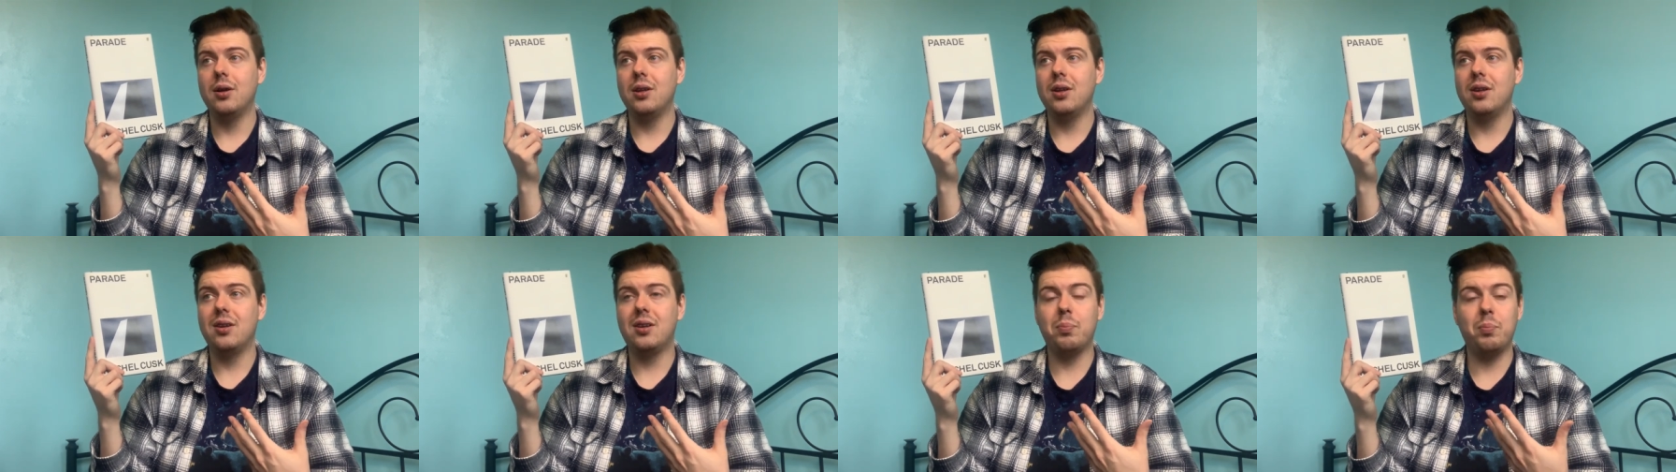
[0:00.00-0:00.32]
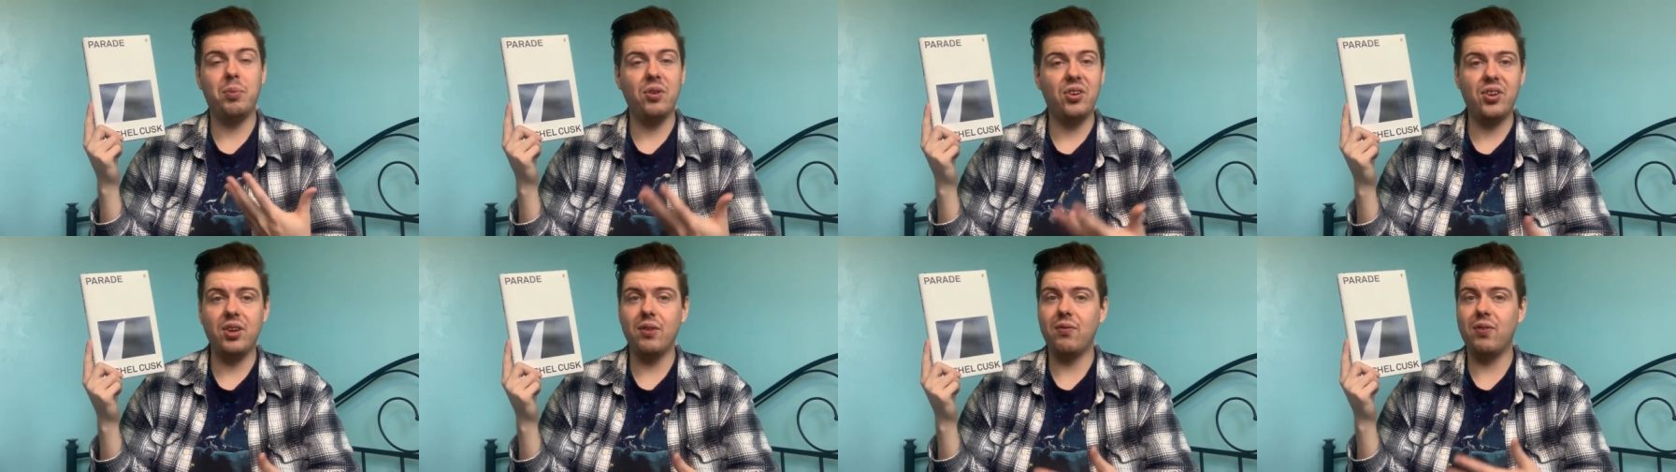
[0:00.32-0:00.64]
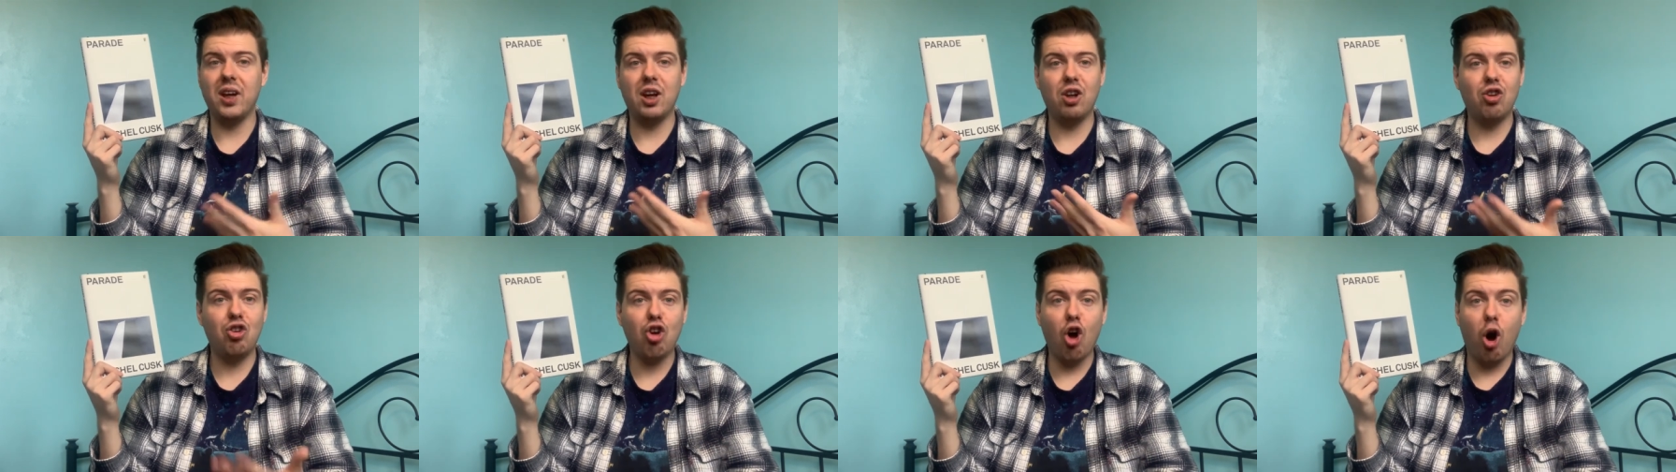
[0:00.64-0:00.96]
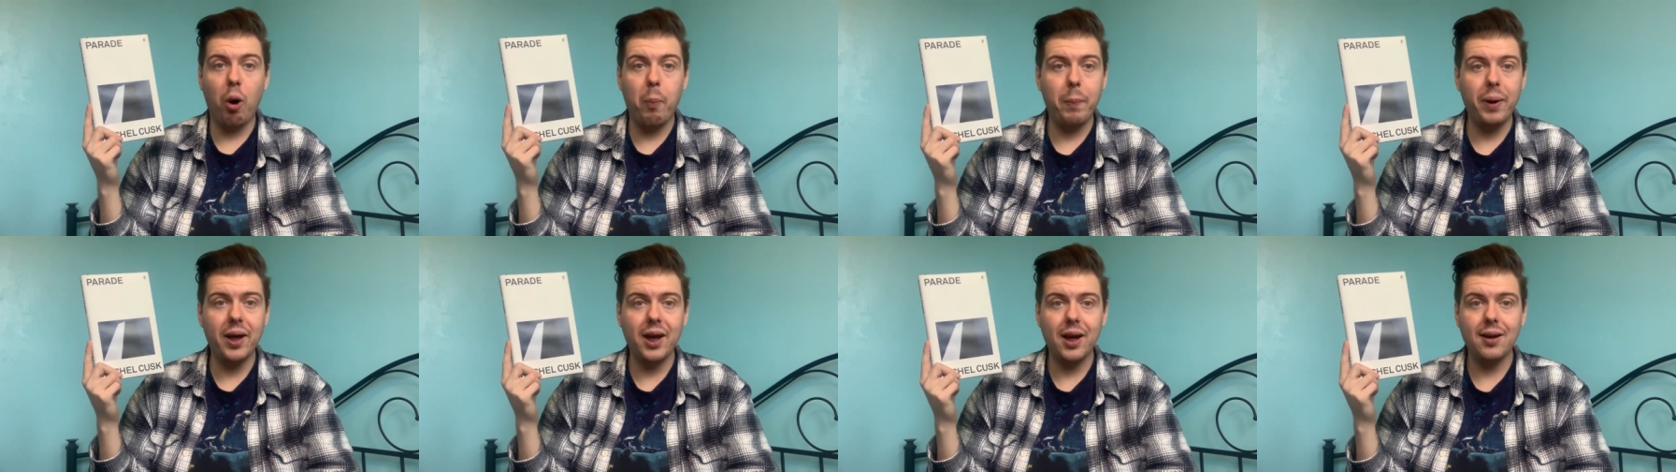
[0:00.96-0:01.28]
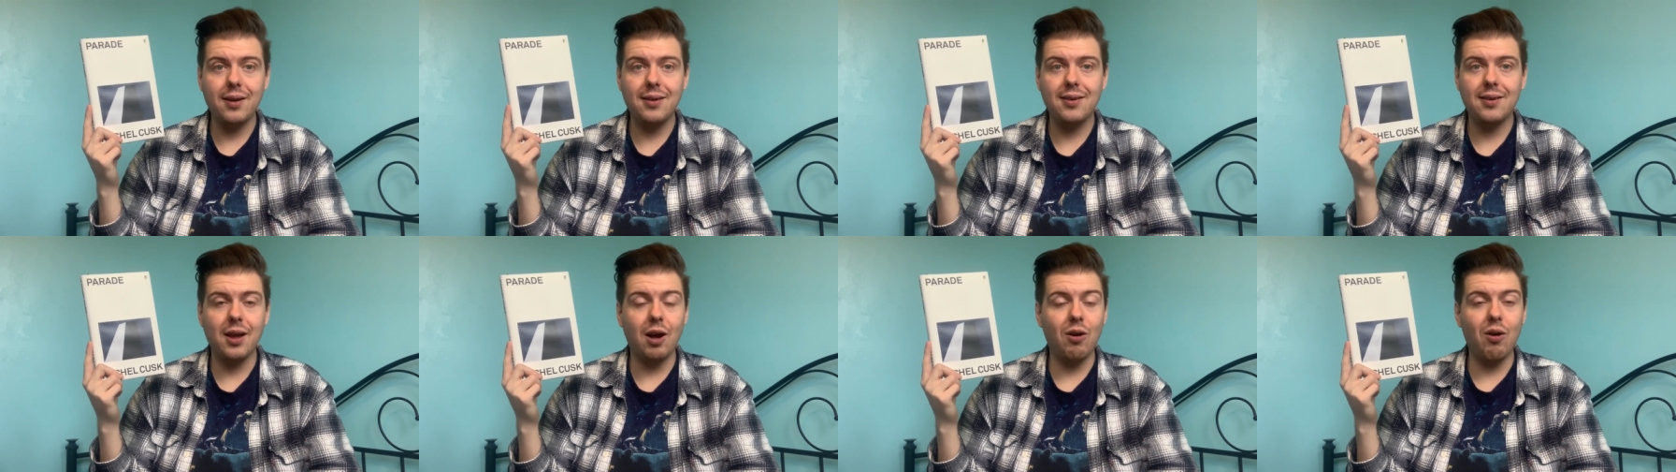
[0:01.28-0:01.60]
specific
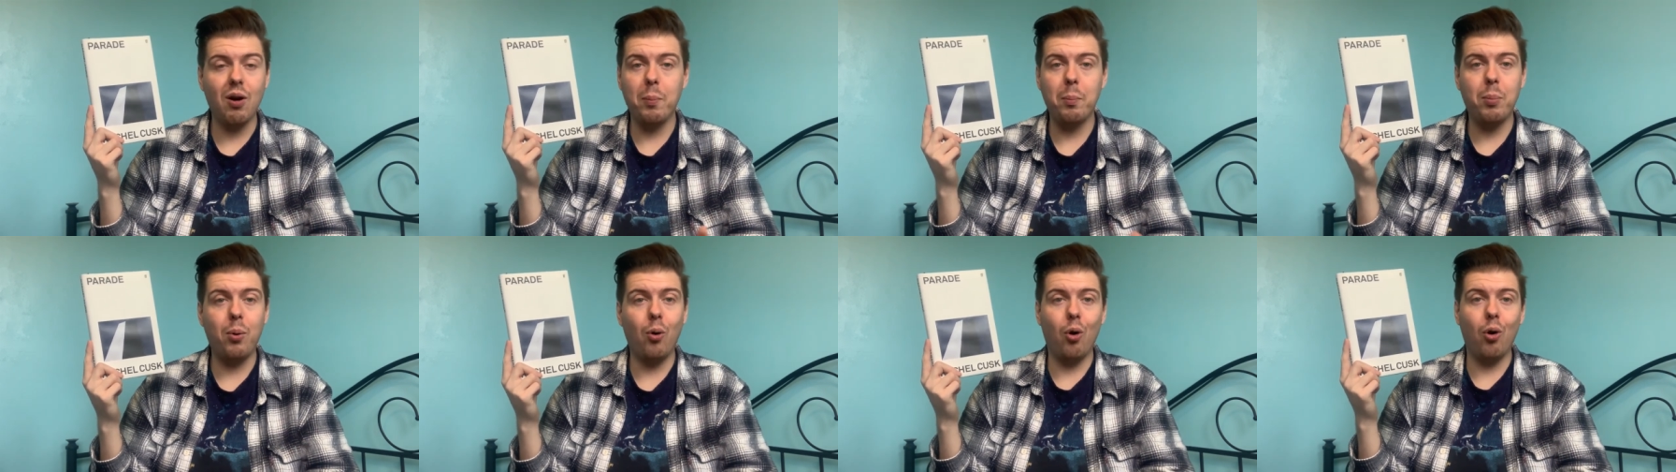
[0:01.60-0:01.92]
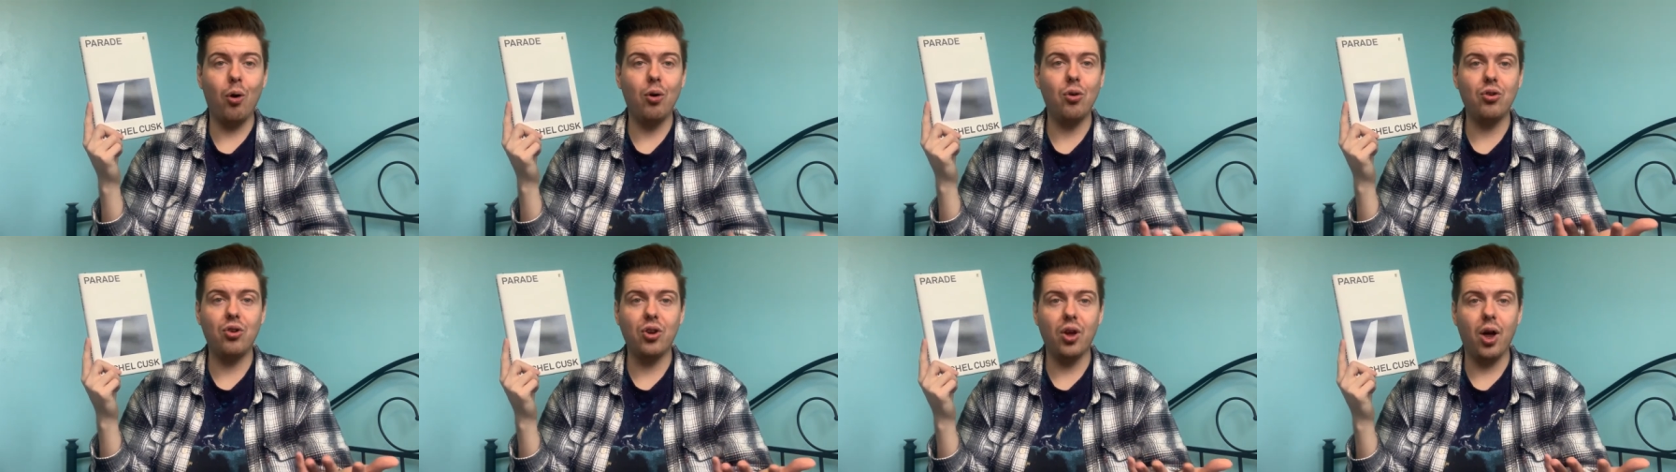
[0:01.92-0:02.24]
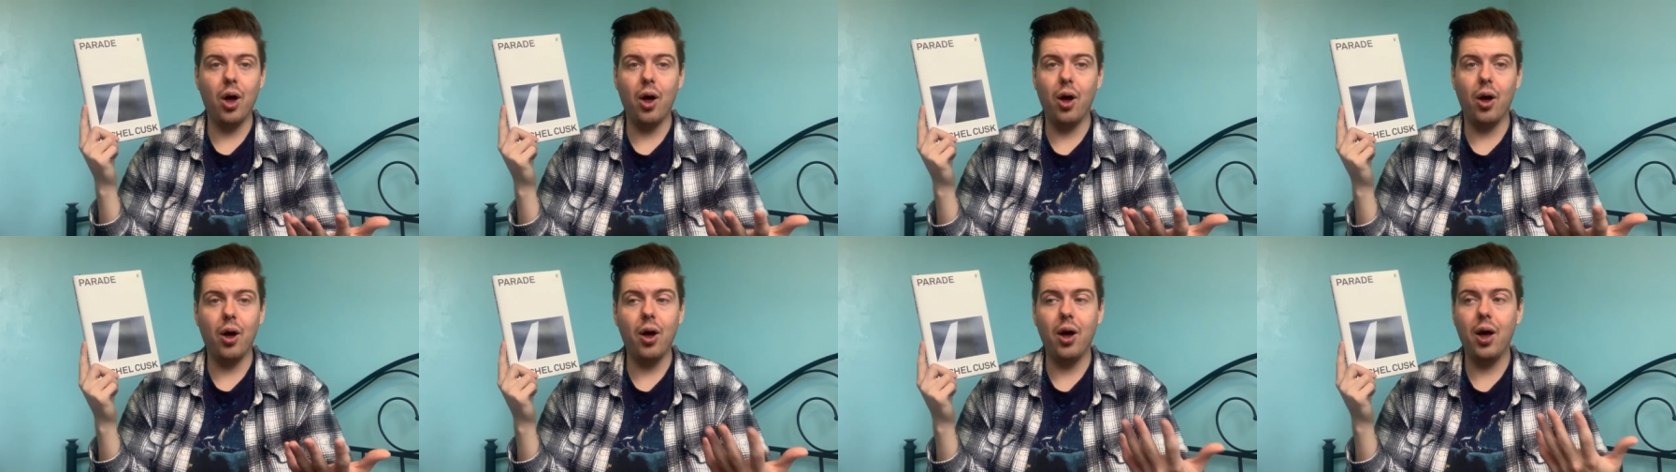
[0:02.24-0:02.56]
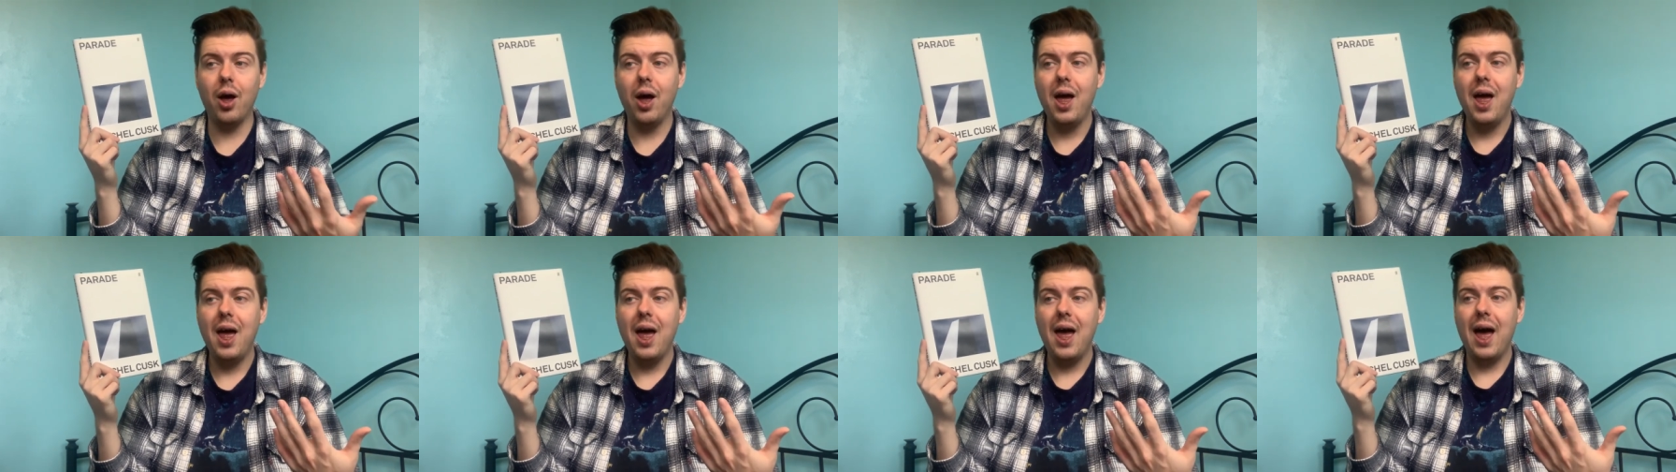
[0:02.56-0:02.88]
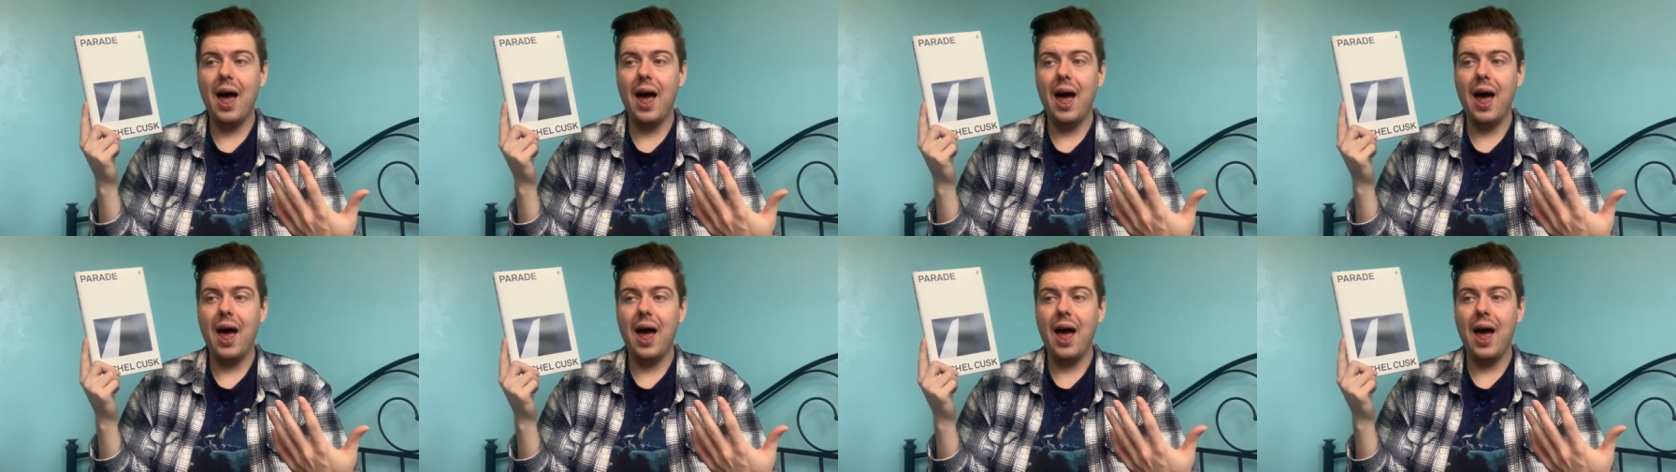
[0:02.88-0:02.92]
topics that are important to her.